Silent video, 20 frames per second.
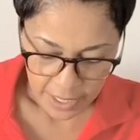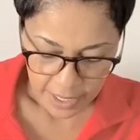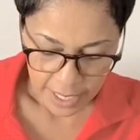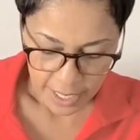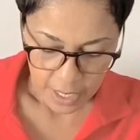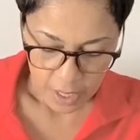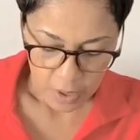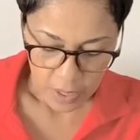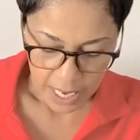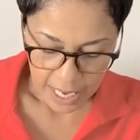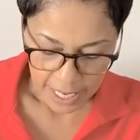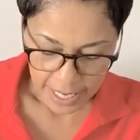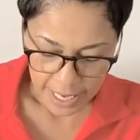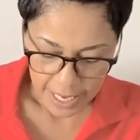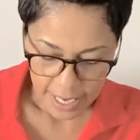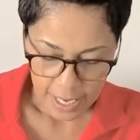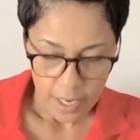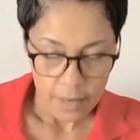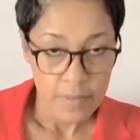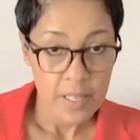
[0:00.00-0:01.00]
now I
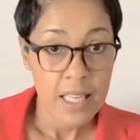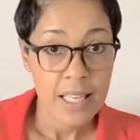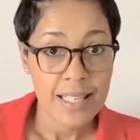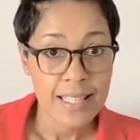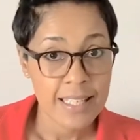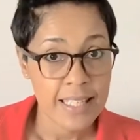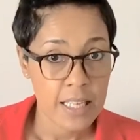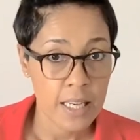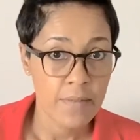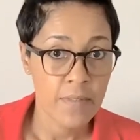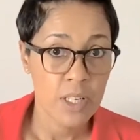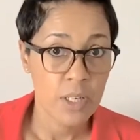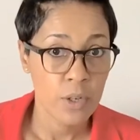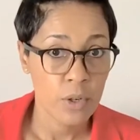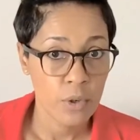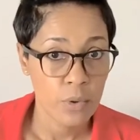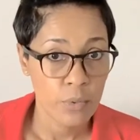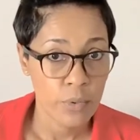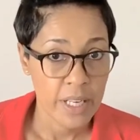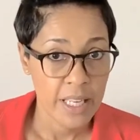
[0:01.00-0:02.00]
have
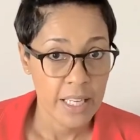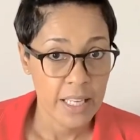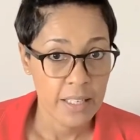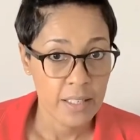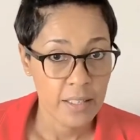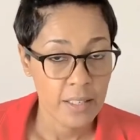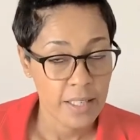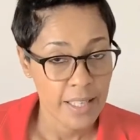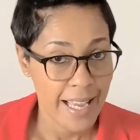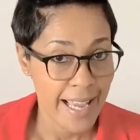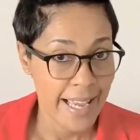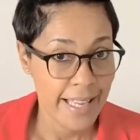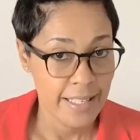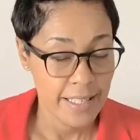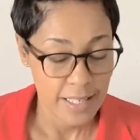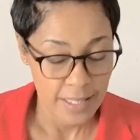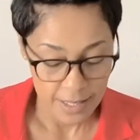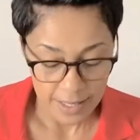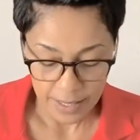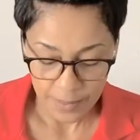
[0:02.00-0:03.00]
7 red
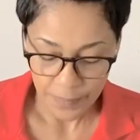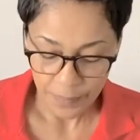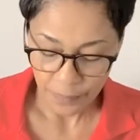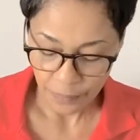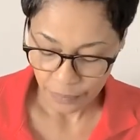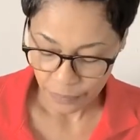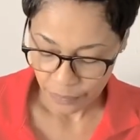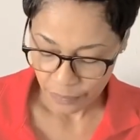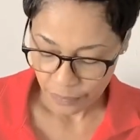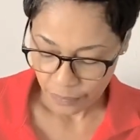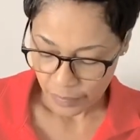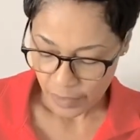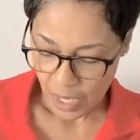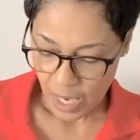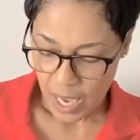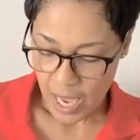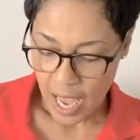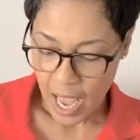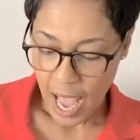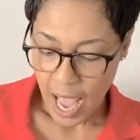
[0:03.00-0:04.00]
candies.
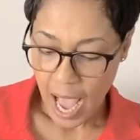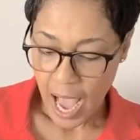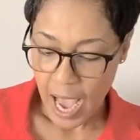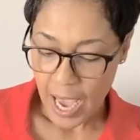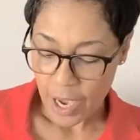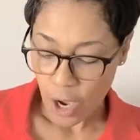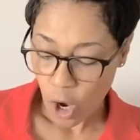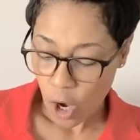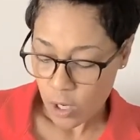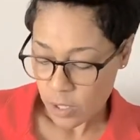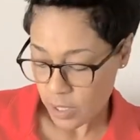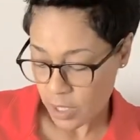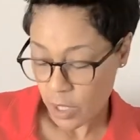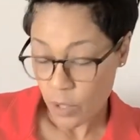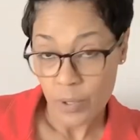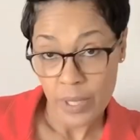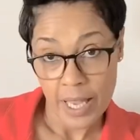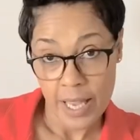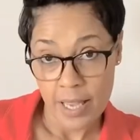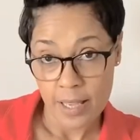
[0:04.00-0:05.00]
I
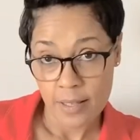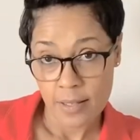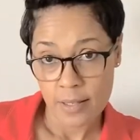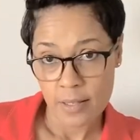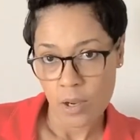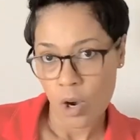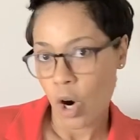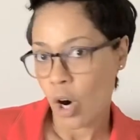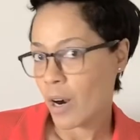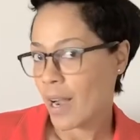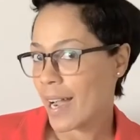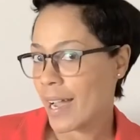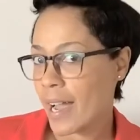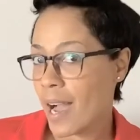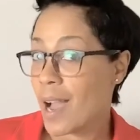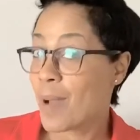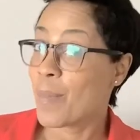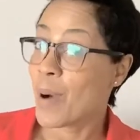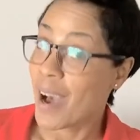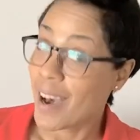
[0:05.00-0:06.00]
also guessed, or I
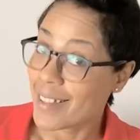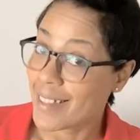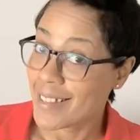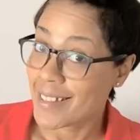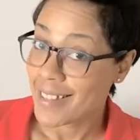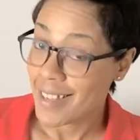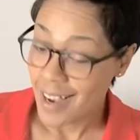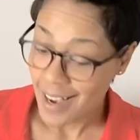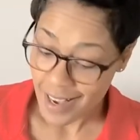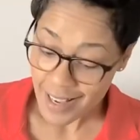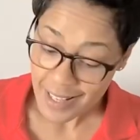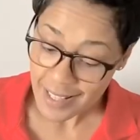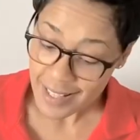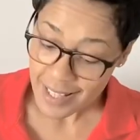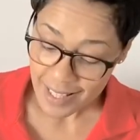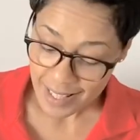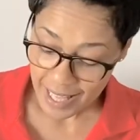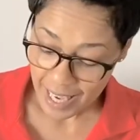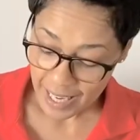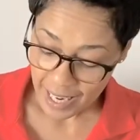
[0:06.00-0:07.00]

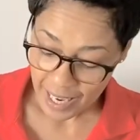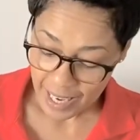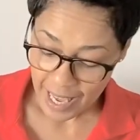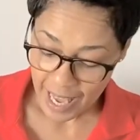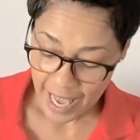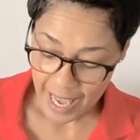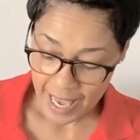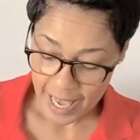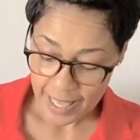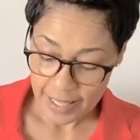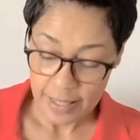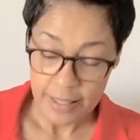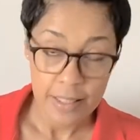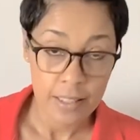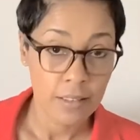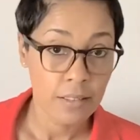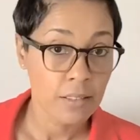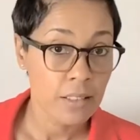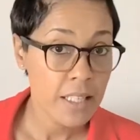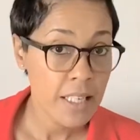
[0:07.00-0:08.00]
hypothesized, that I had
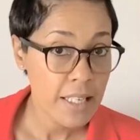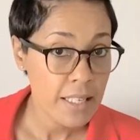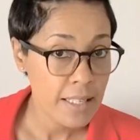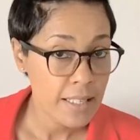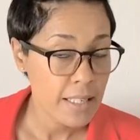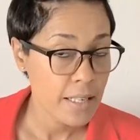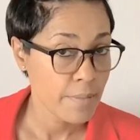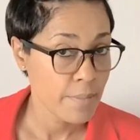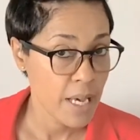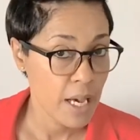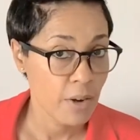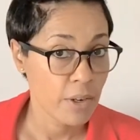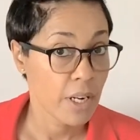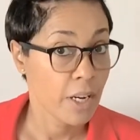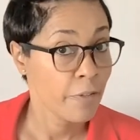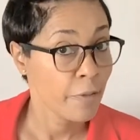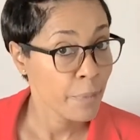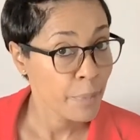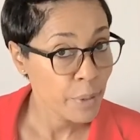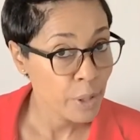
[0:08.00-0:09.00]
the least amount
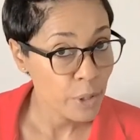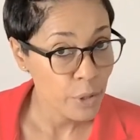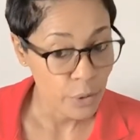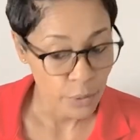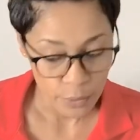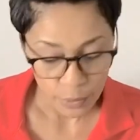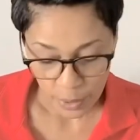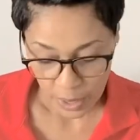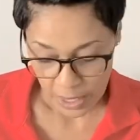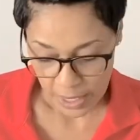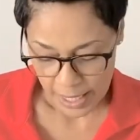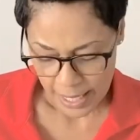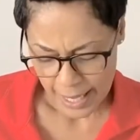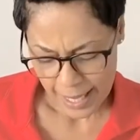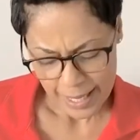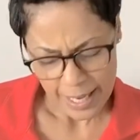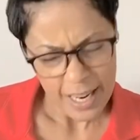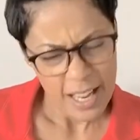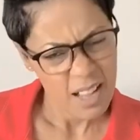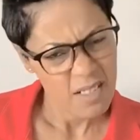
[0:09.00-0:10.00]
of blue,
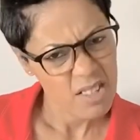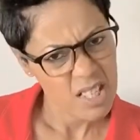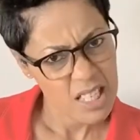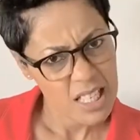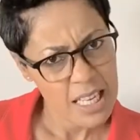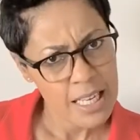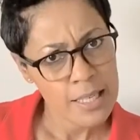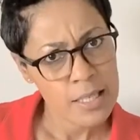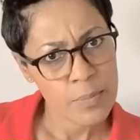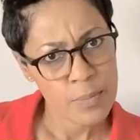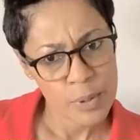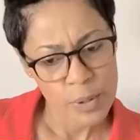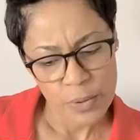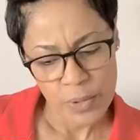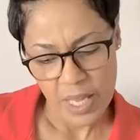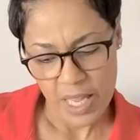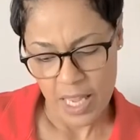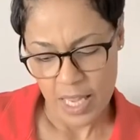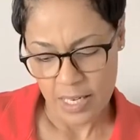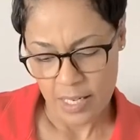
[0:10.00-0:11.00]
and I have 6 blue
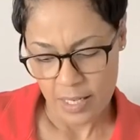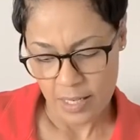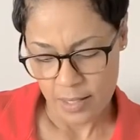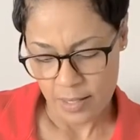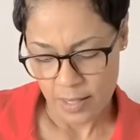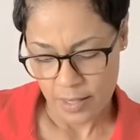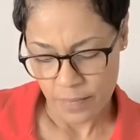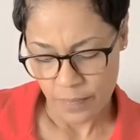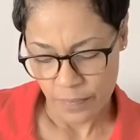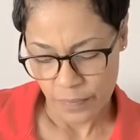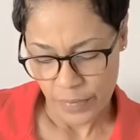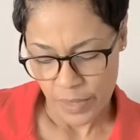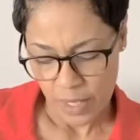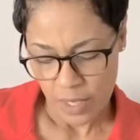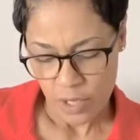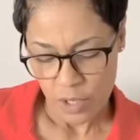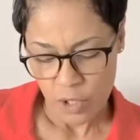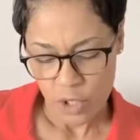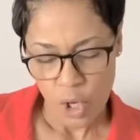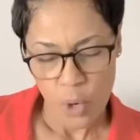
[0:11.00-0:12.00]
candies.
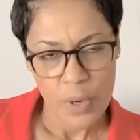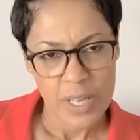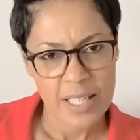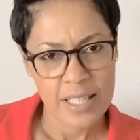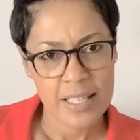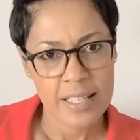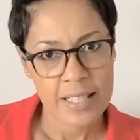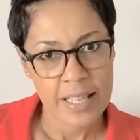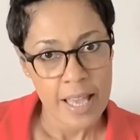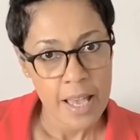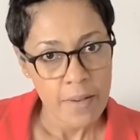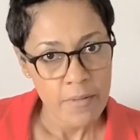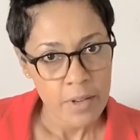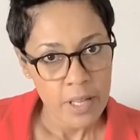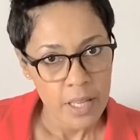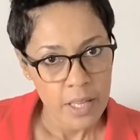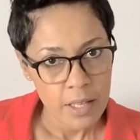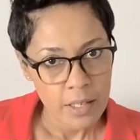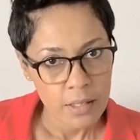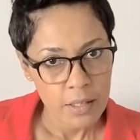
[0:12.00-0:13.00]
So is
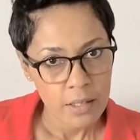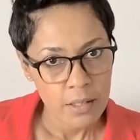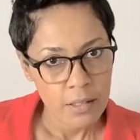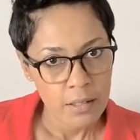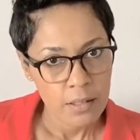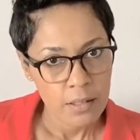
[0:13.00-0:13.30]
7